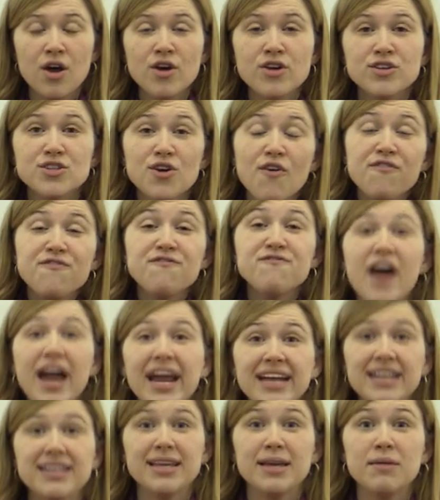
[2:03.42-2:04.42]
So
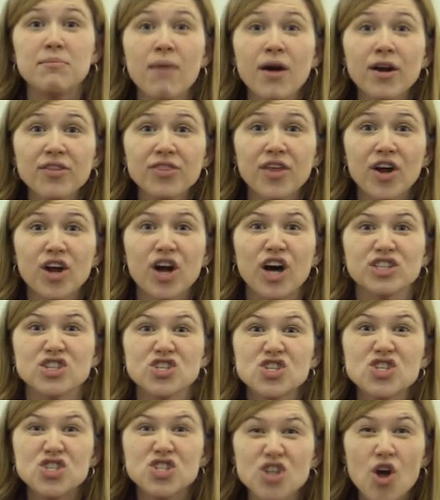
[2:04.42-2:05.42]
finally, Martha got
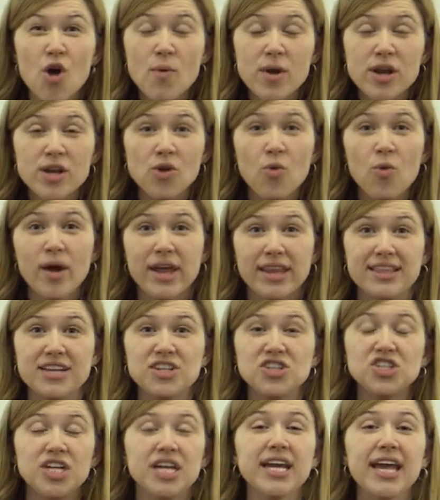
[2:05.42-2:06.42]
so annoyed that
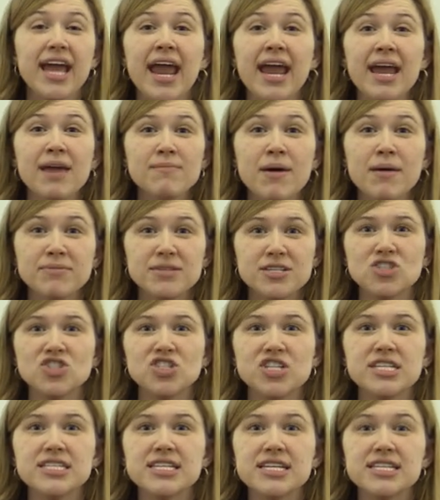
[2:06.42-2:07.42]
she came up to
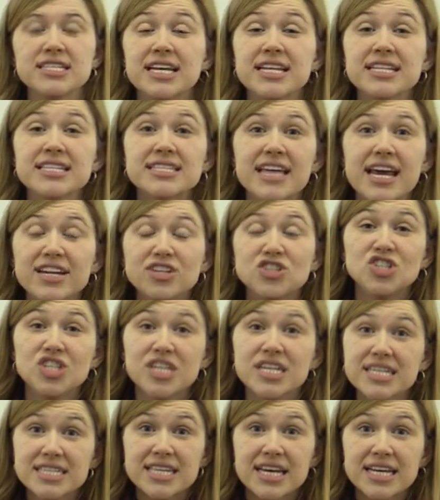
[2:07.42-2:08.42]
Jesus and said,
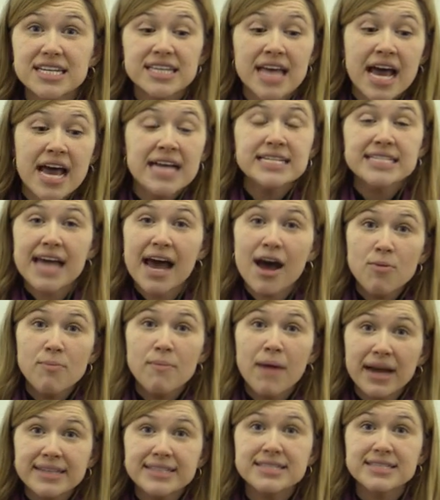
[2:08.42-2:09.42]
"Jesus, tell
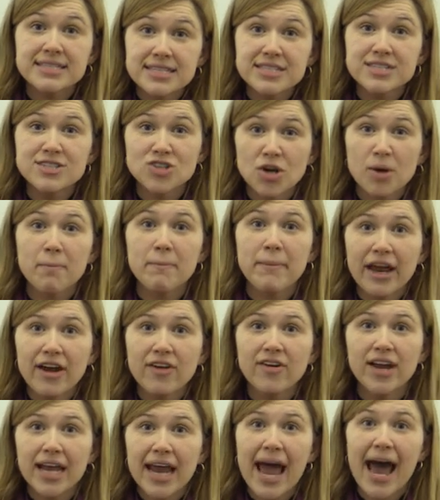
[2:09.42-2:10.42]
my sister
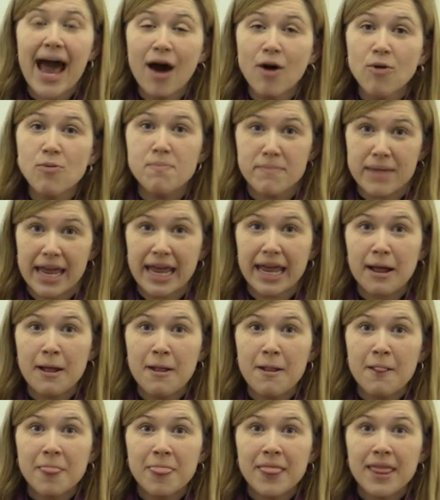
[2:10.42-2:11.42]
Mary to help me."
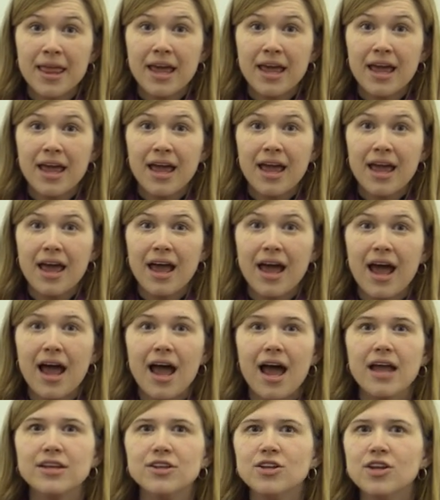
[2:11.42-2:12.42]

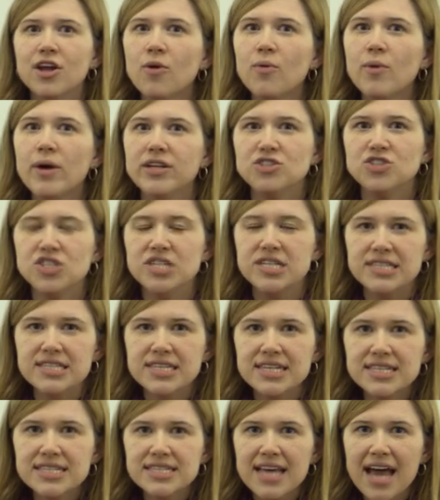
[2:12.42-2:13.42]
And you know what
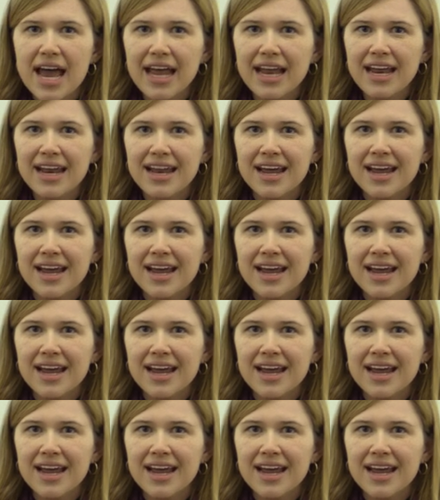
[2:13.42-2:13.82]
Jesus said?